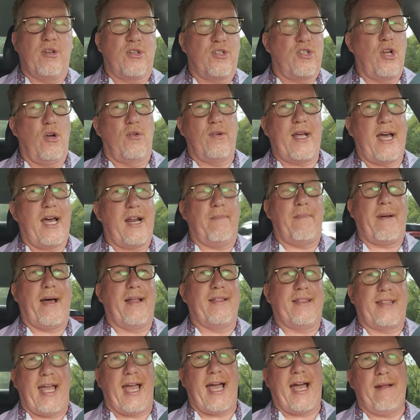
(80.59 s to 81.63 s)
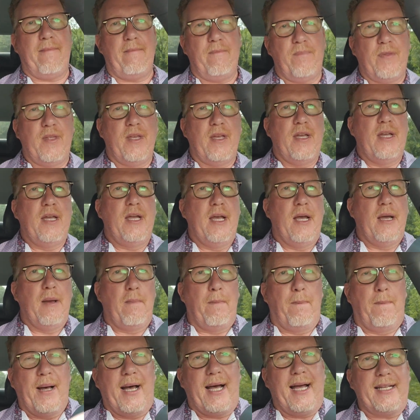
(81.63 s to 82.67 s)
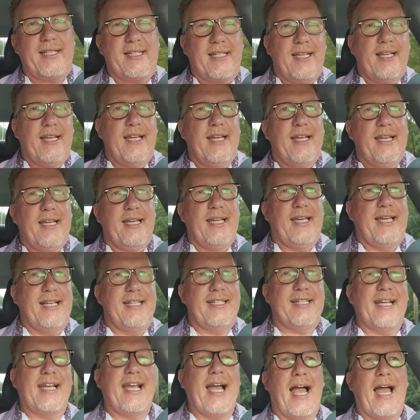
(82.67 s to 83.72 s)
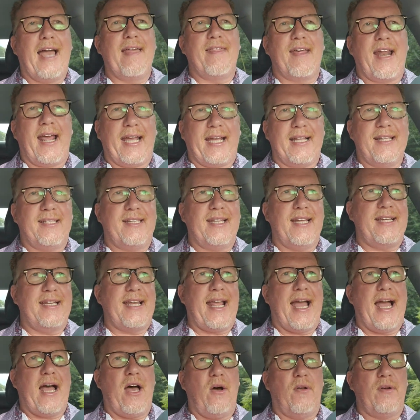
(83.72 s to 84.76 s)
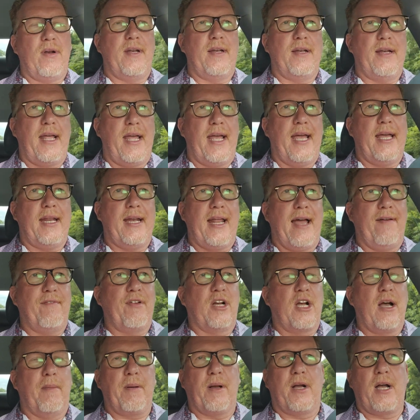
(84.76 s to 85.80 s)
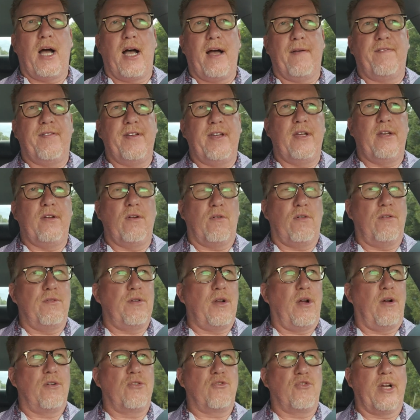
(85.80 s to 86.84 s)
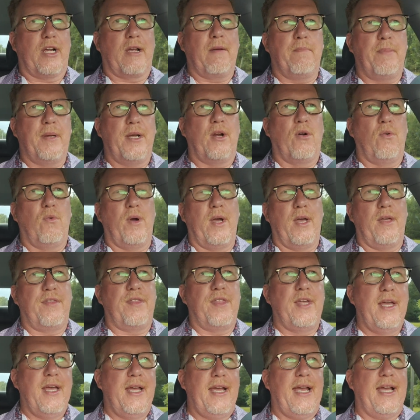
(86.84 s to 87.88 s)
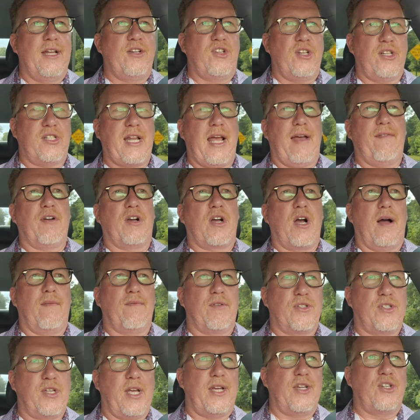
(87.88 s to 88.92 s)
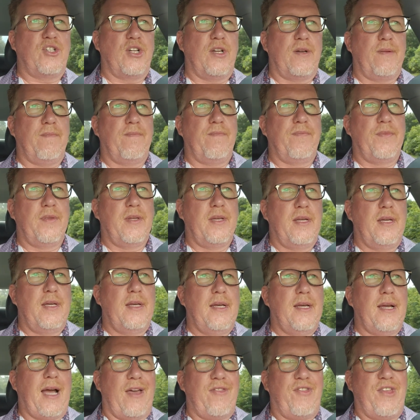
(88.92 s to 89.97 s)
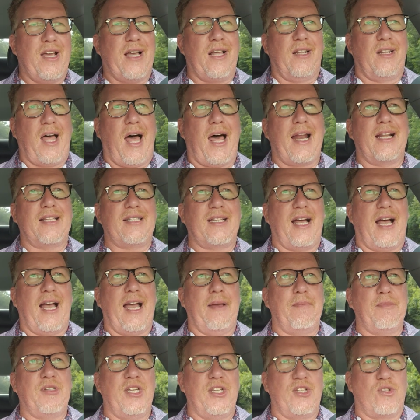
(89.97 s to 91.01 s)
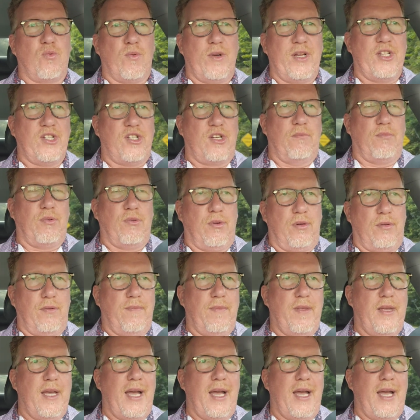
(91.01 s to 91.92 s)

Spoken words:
There's no doubt about that. But he's a guy that I could sit down and have a cup of coffee or drink a beer with and just have a conversation. I think a lot of times he's reasonable.